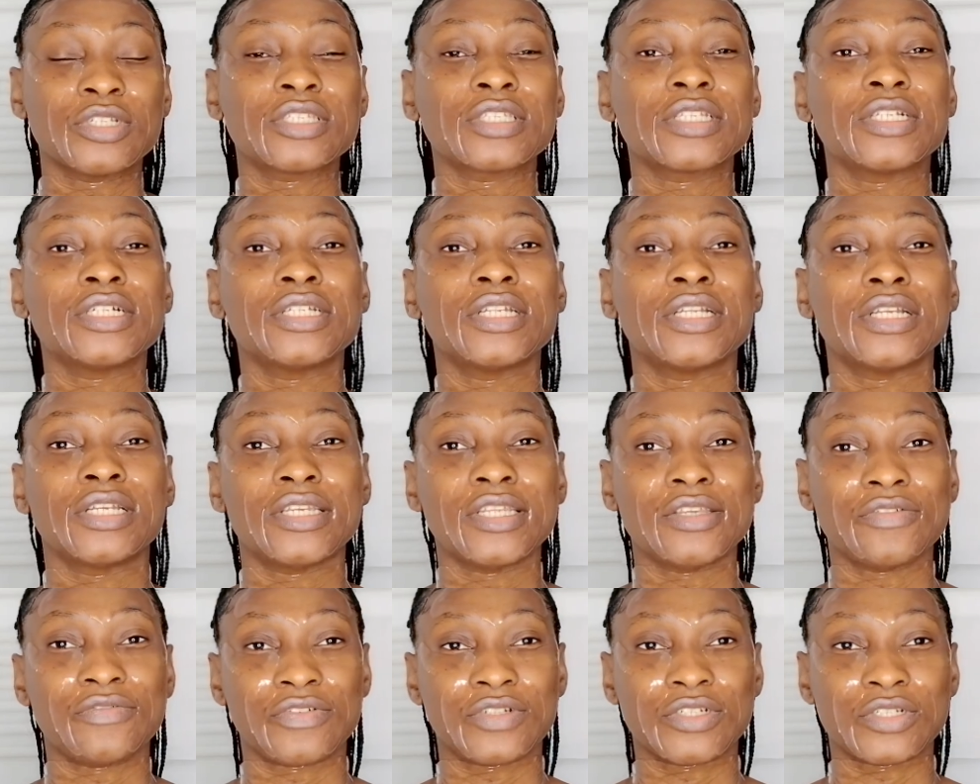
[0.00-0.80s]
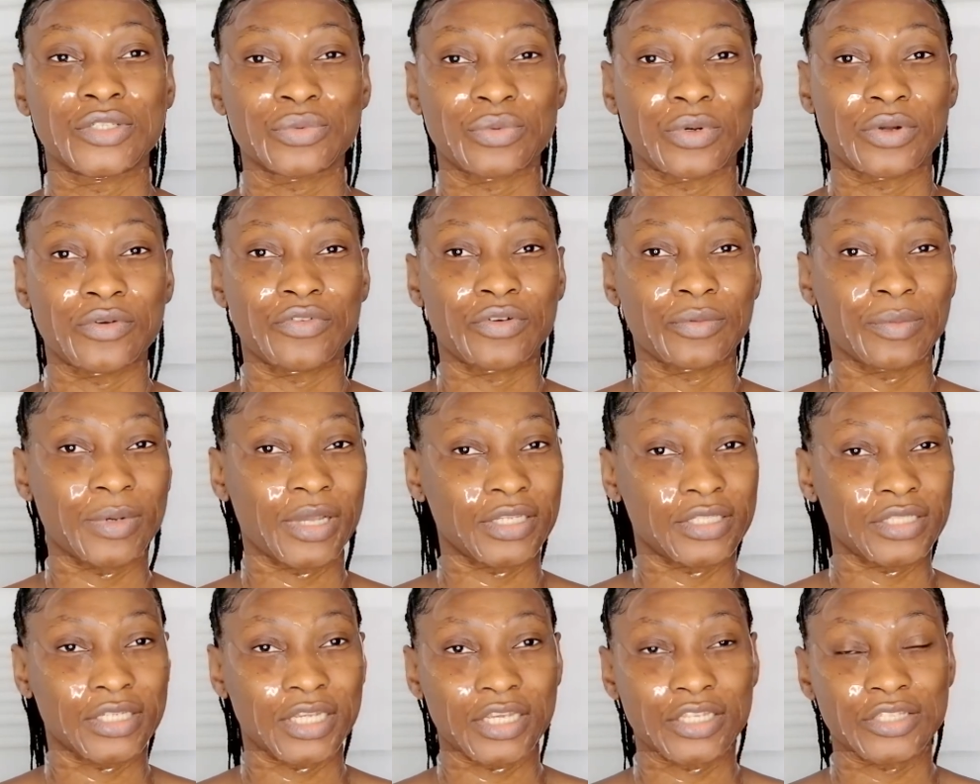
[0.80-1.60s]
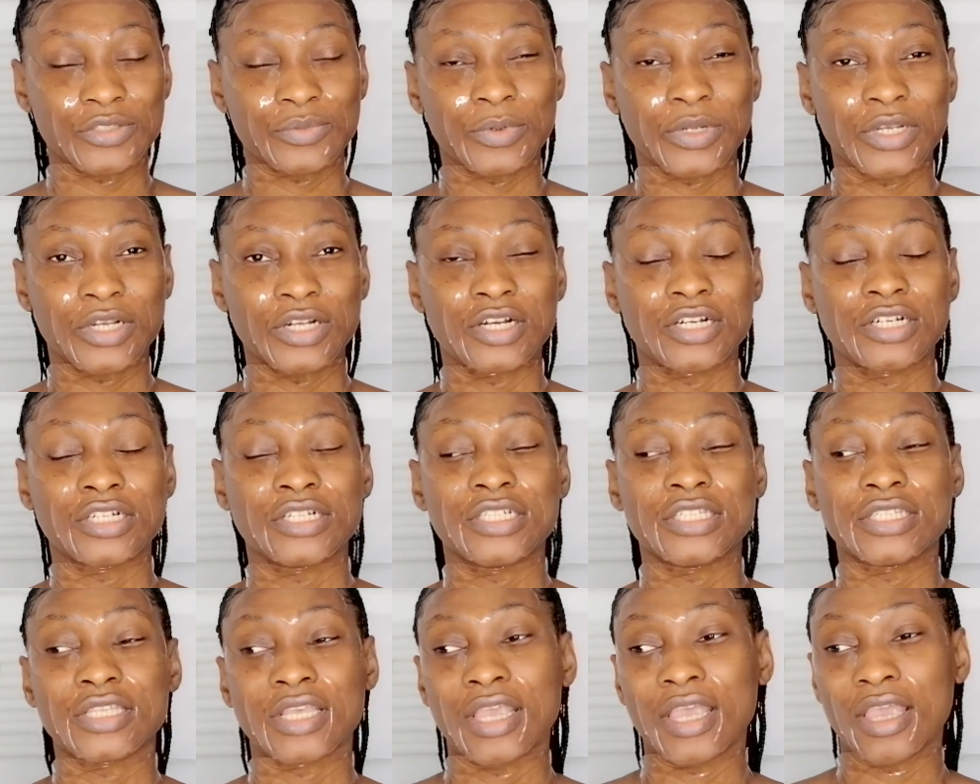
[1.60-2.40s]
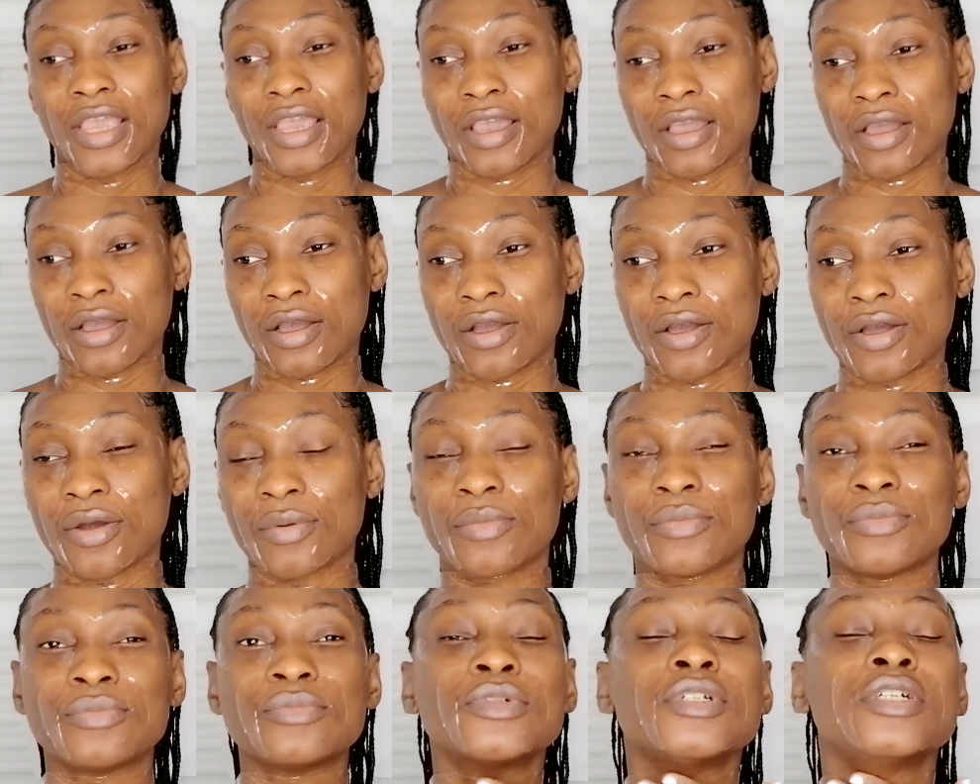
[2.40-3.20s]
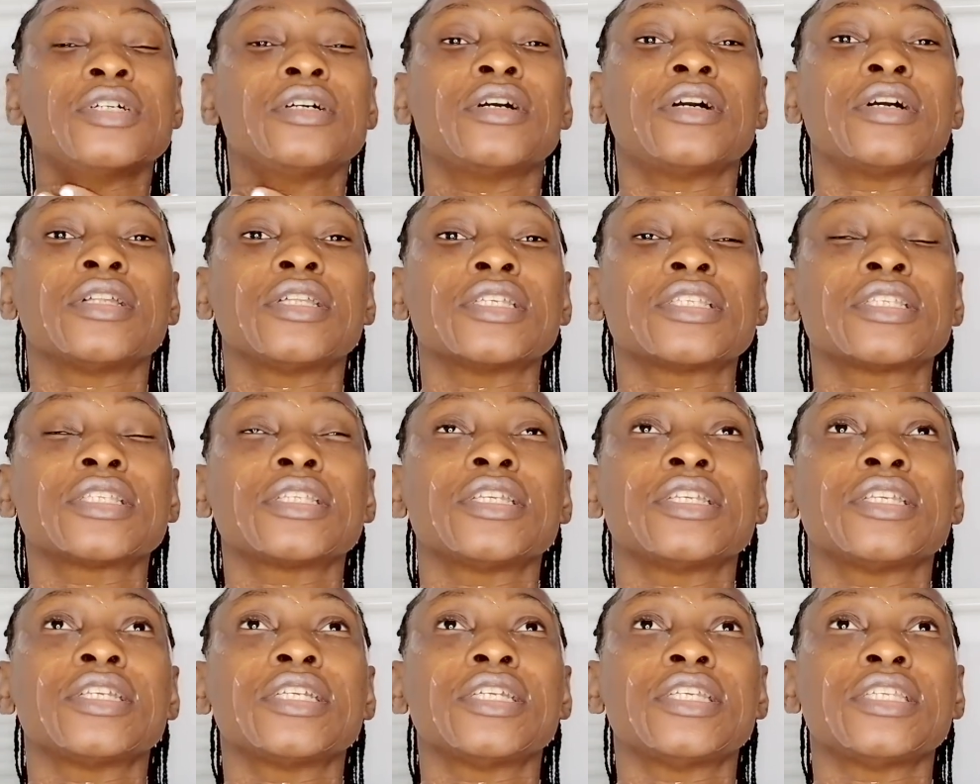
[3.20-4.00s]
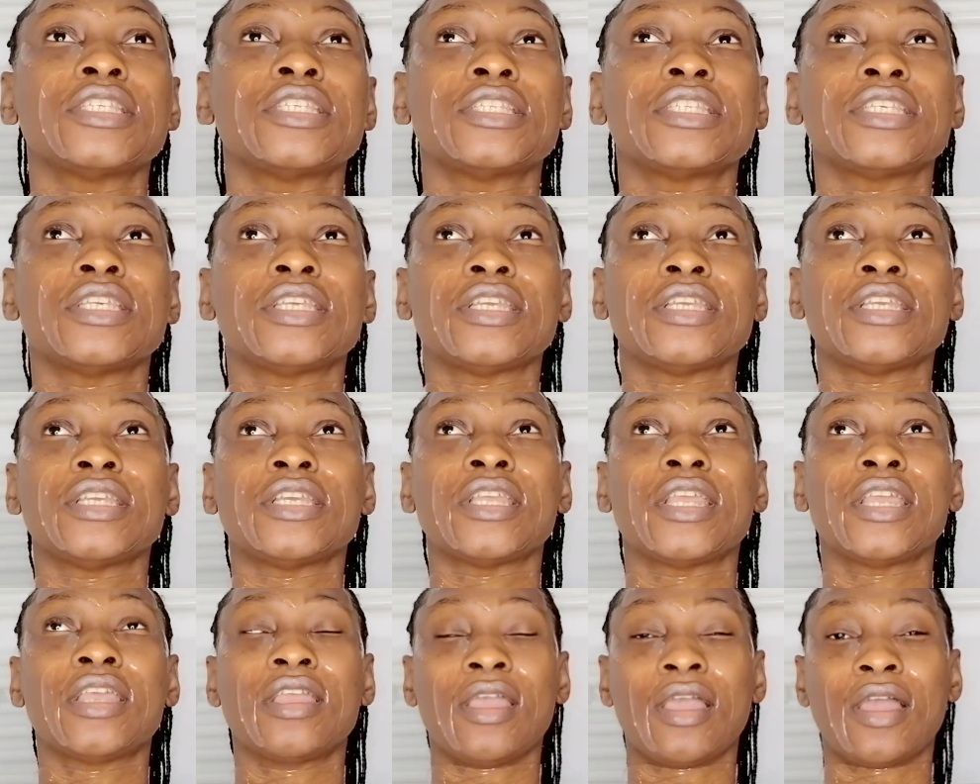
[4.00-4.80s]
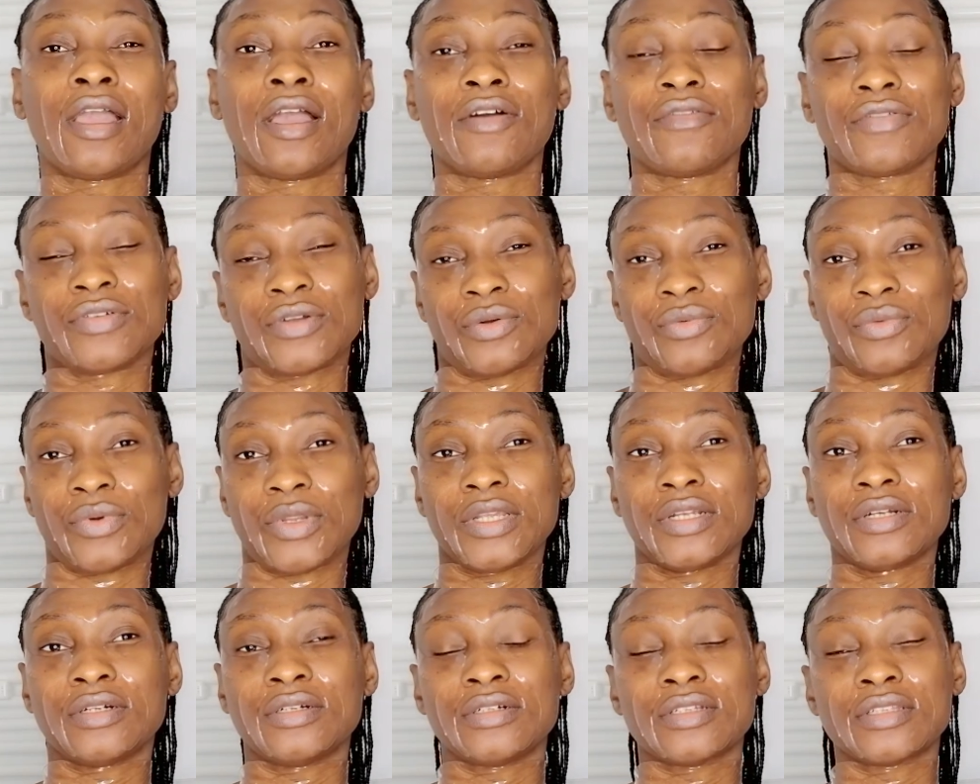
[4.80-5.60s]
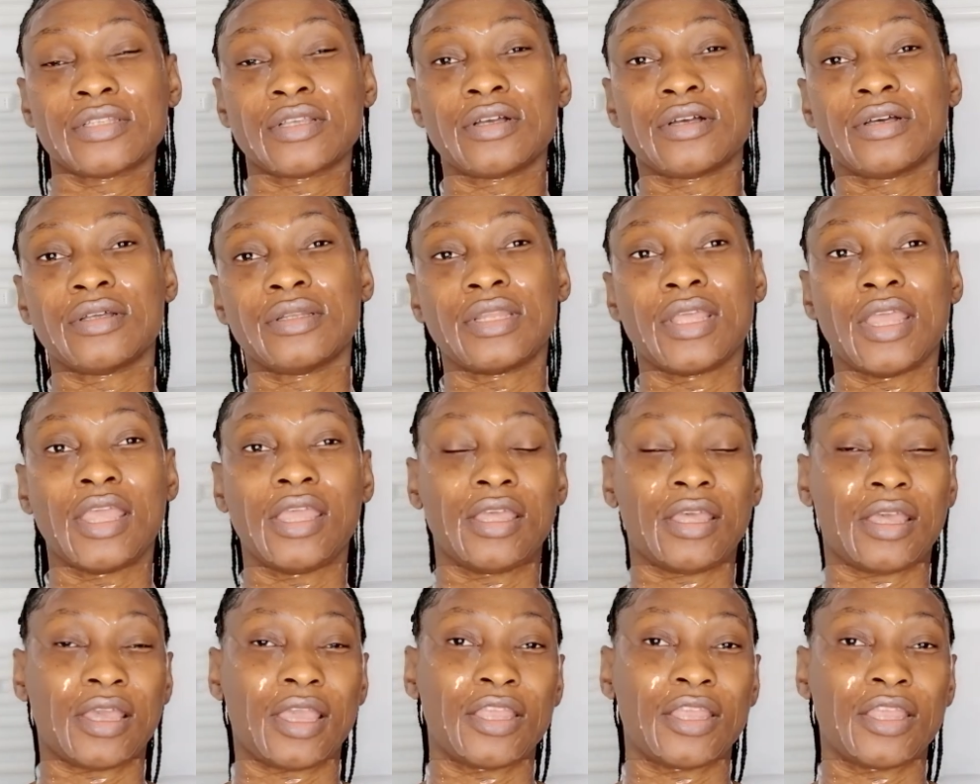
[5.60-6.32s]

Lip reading: just gonna leave this one for my chest because honestly, you can see I have no wrinkles on.